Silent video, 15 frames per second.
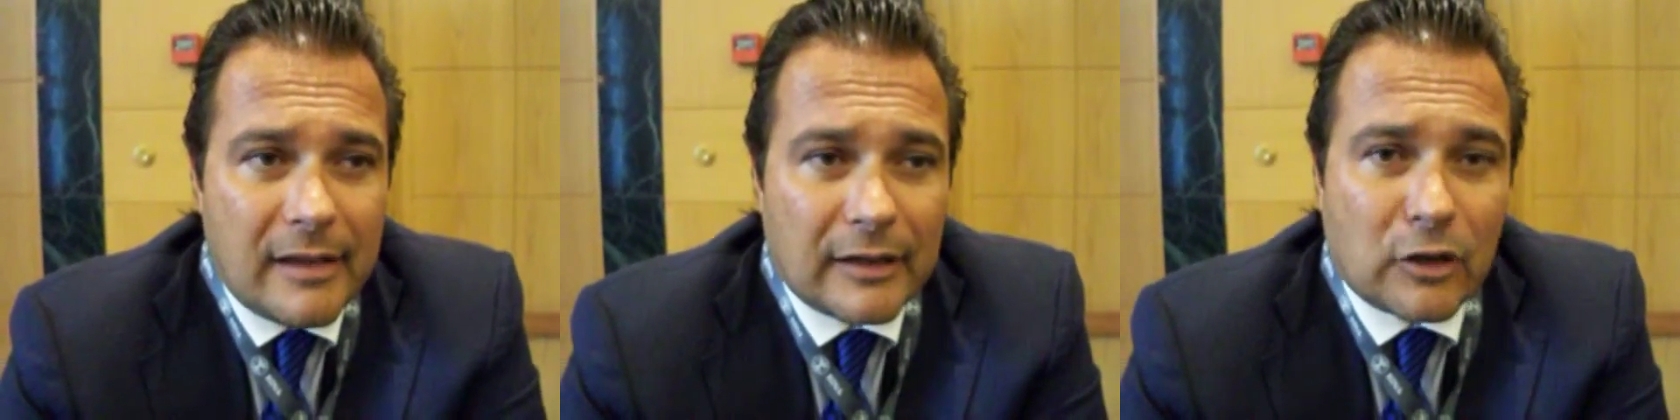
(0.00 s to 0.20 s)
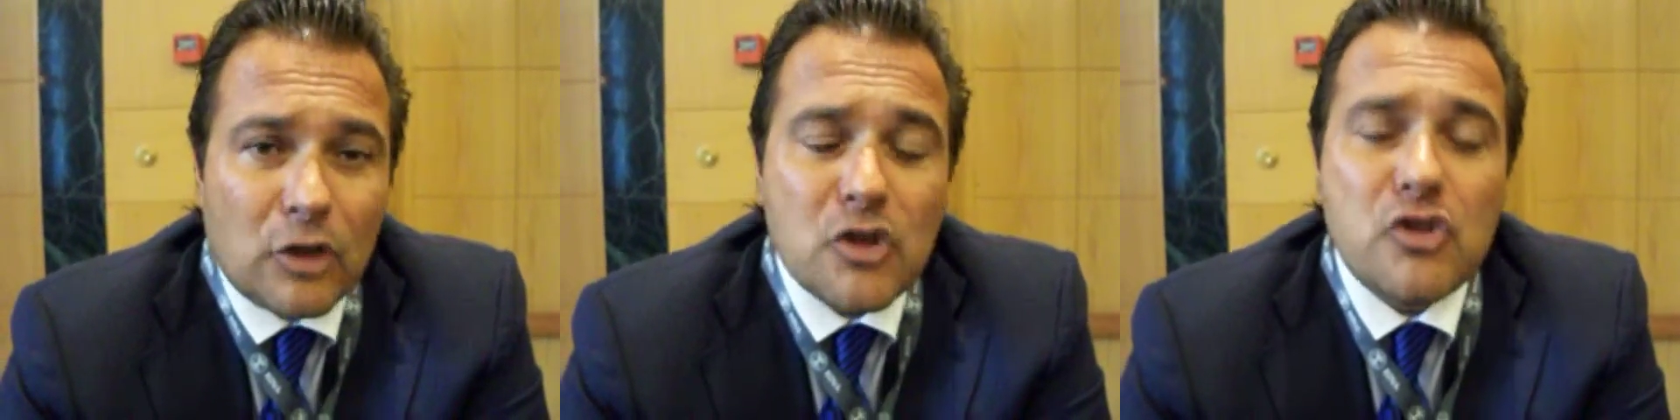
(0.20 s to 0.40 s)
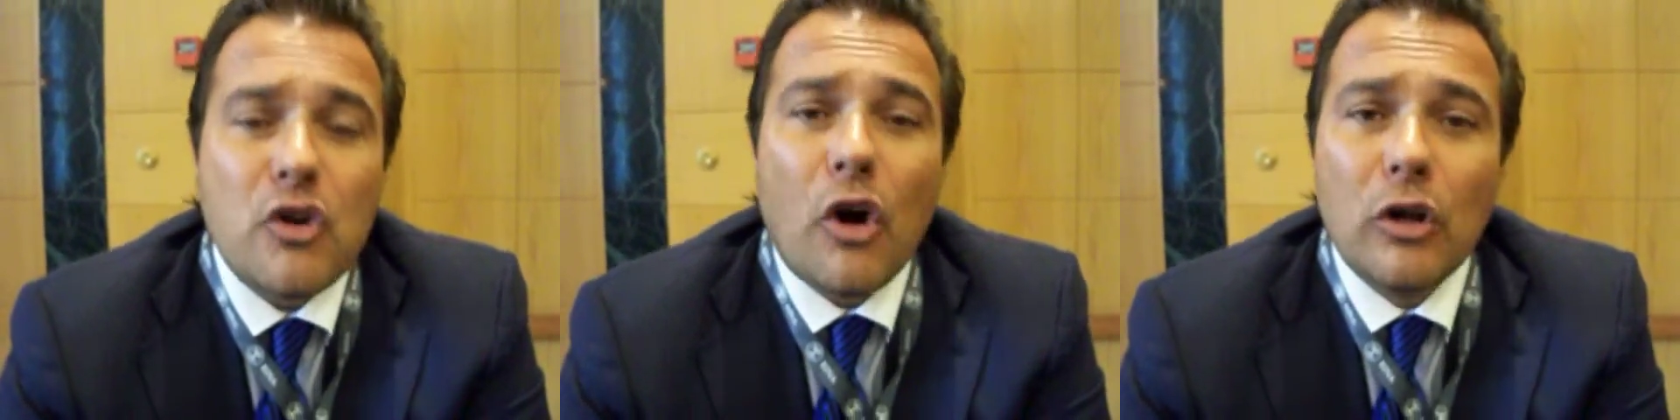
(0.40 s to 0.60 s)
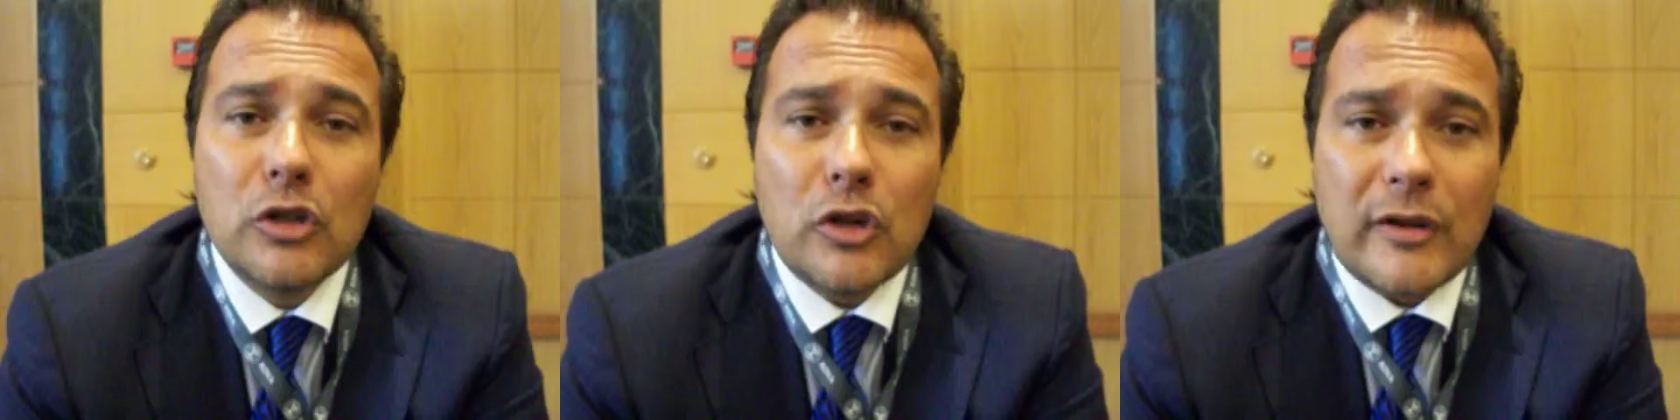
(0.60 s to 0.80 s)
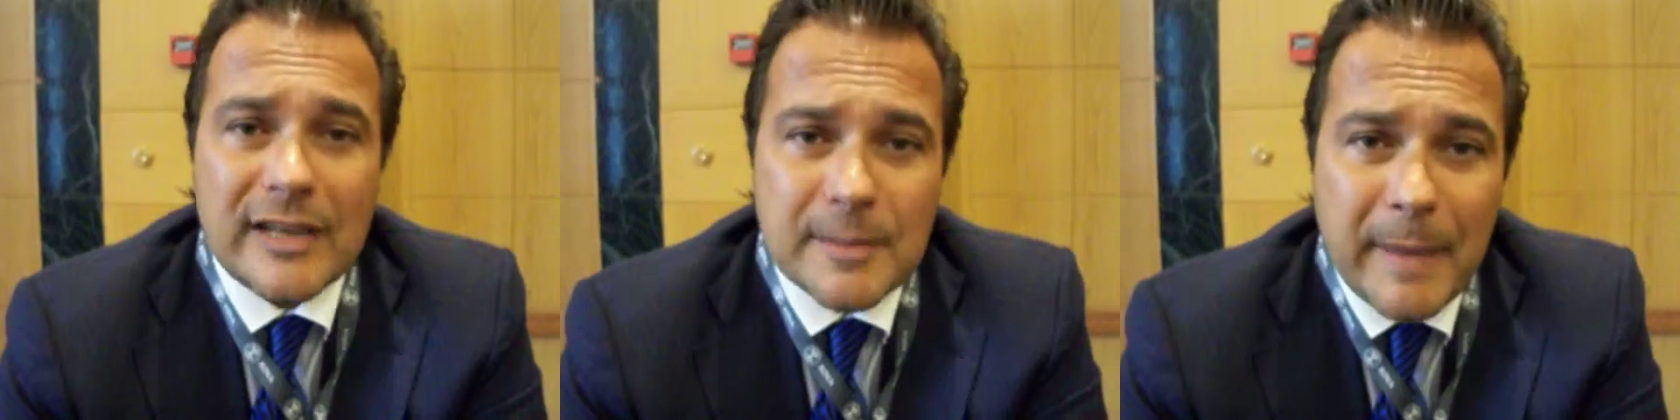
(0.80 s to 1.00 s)
control
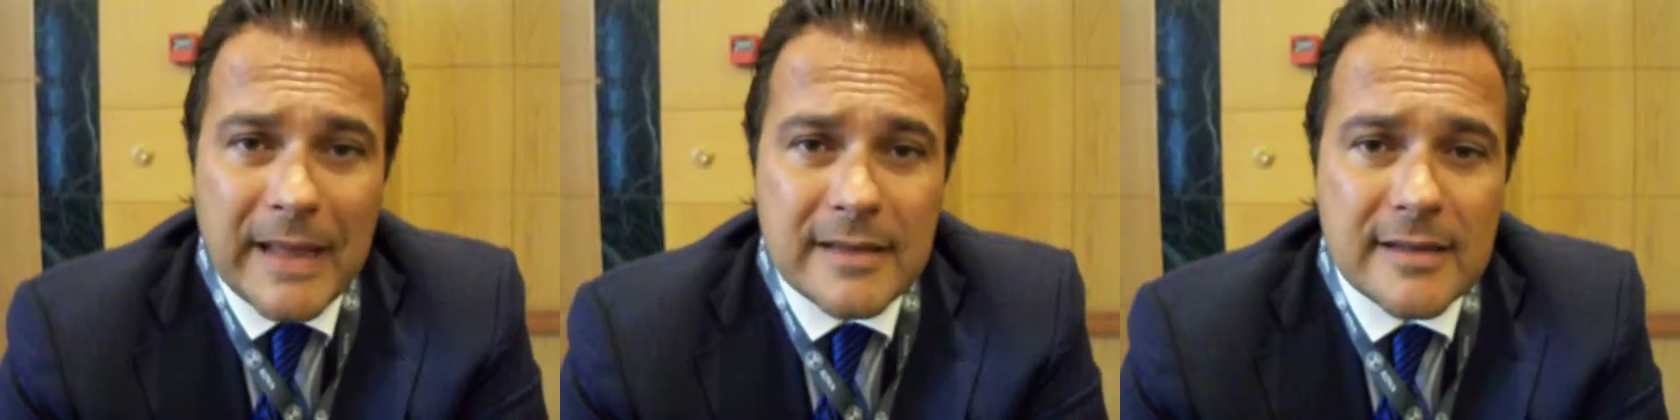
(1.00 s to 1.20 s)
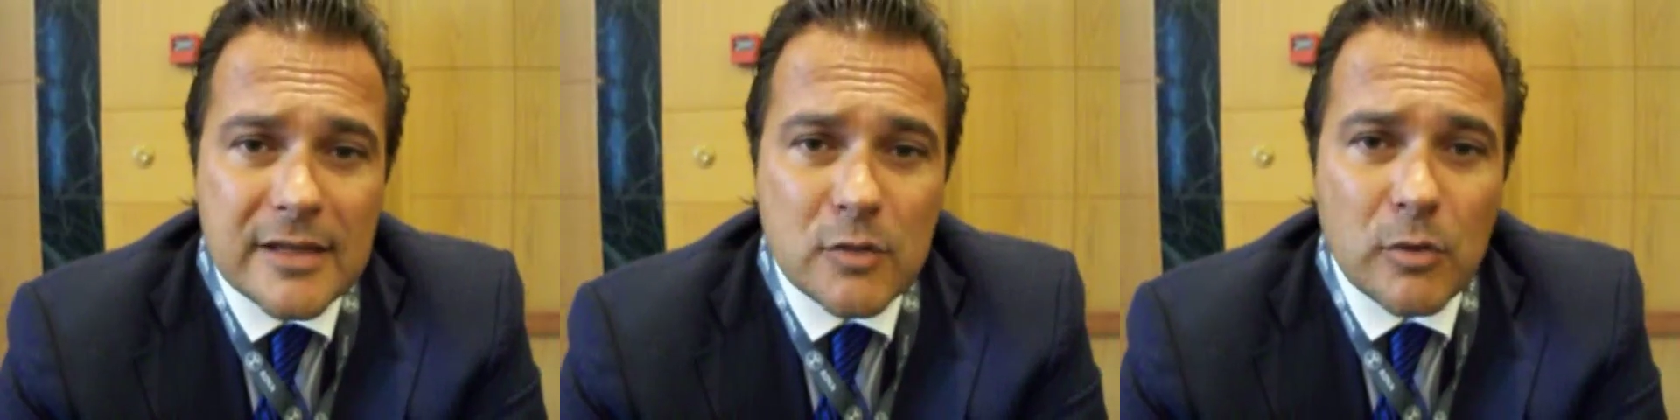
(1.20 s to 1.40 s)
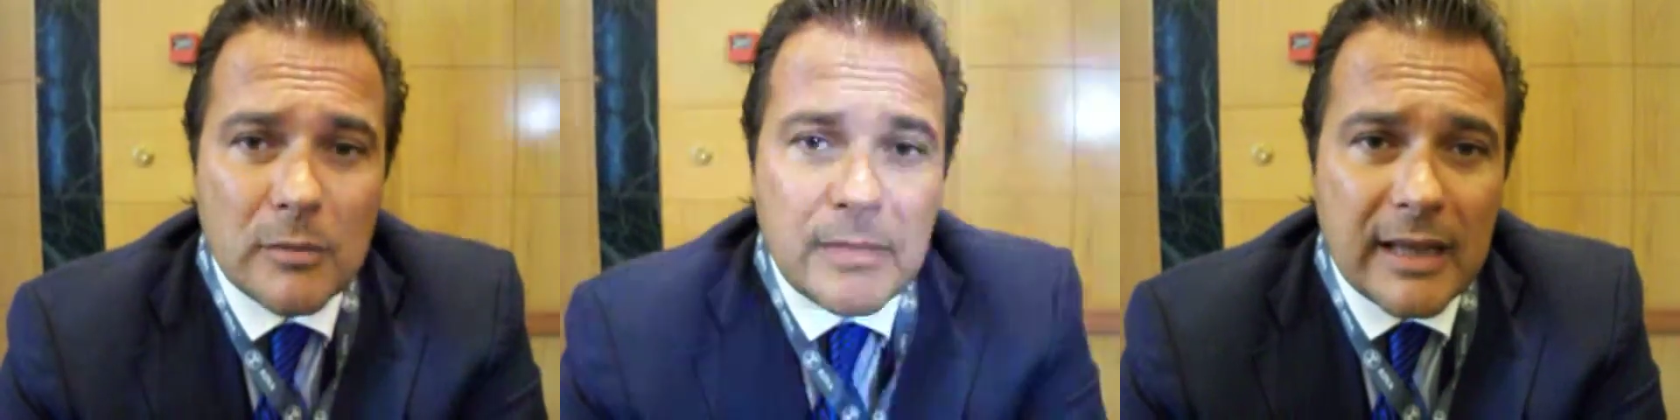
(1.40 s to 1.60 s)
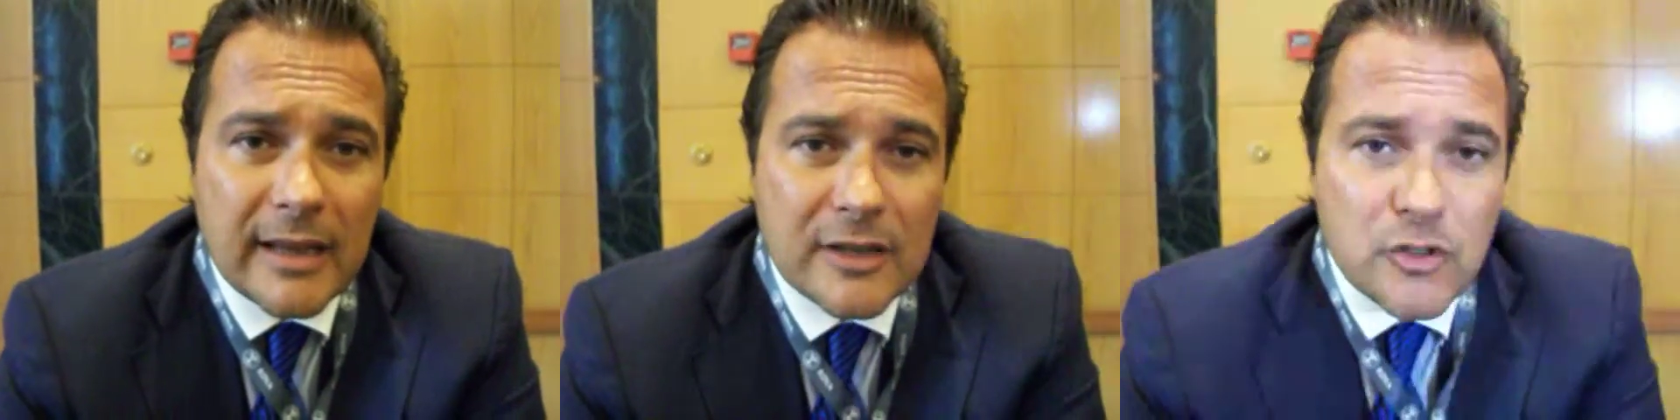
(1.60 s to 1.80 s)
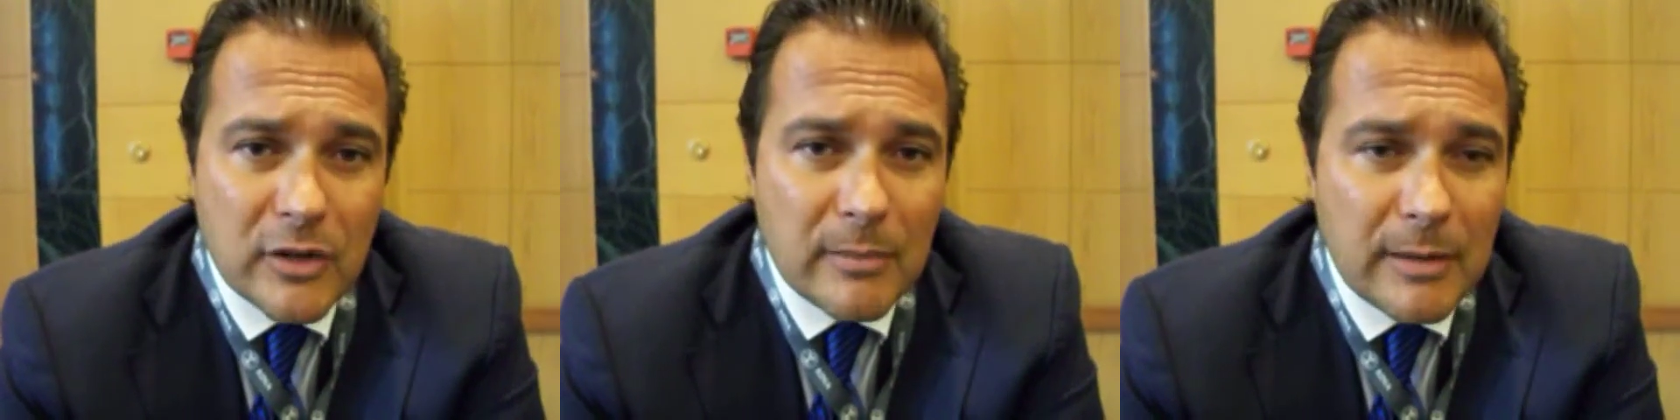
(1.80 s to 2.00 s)
your expenses will be
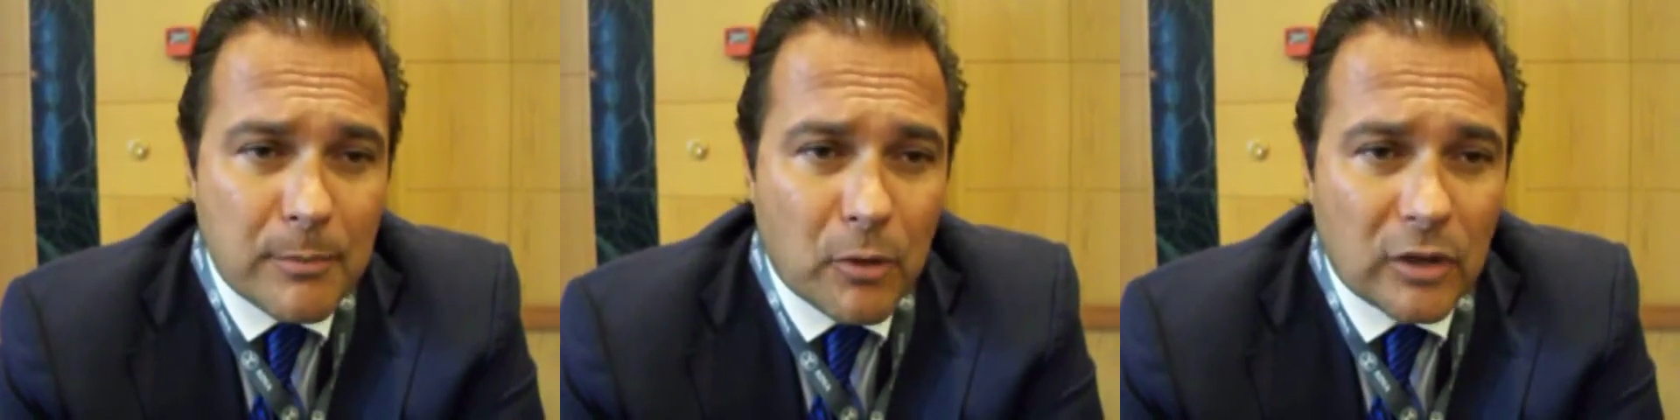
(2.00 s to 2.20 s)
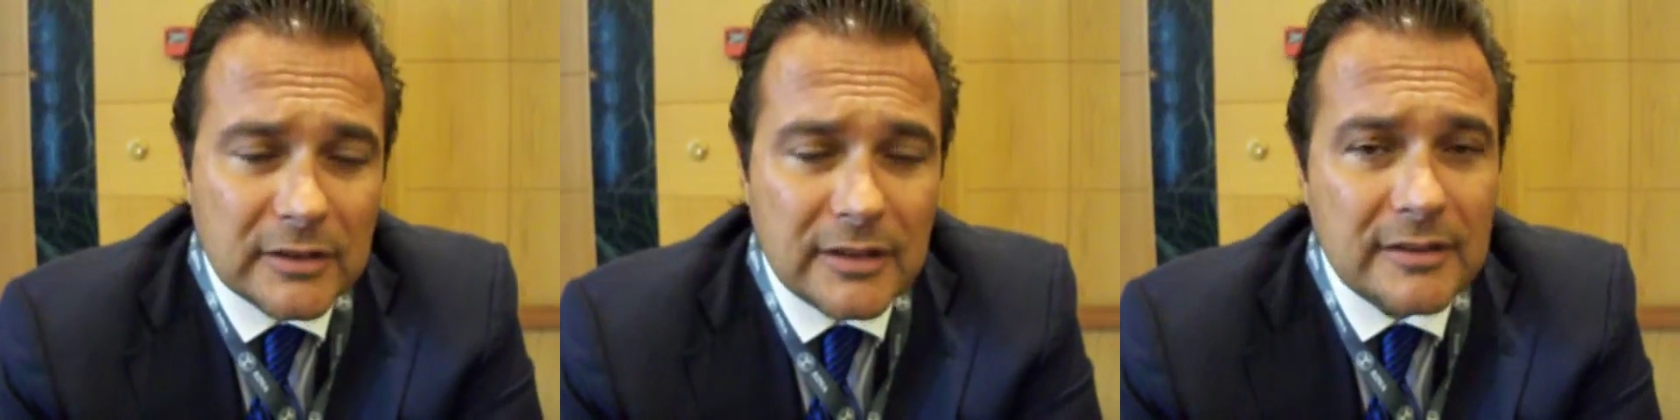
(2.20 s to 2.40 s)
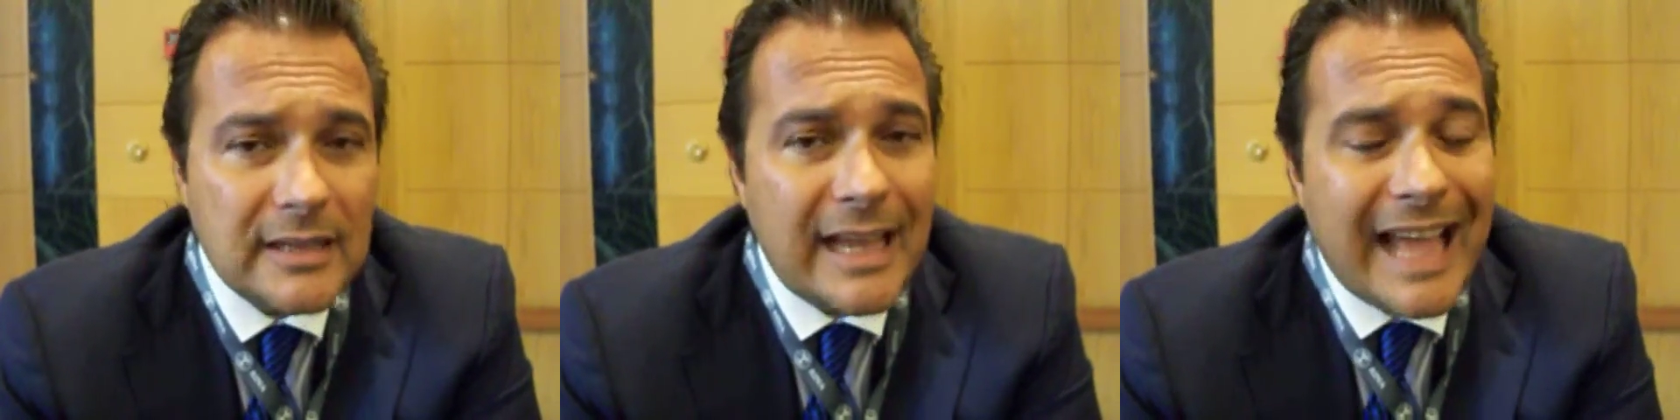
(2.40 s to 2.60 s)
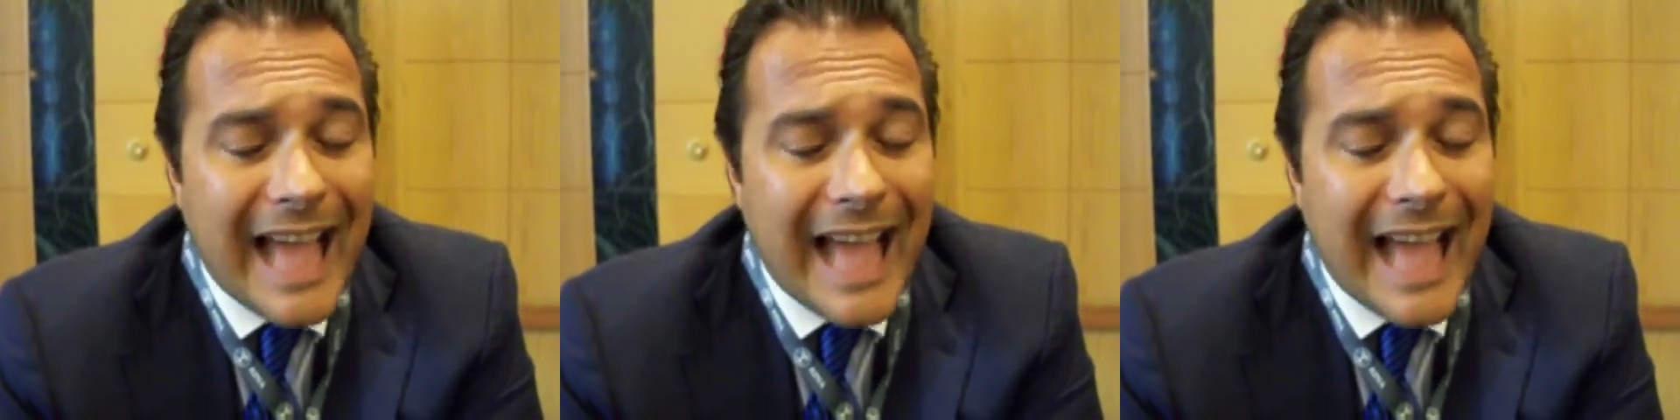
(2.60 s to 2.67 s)
extremely important.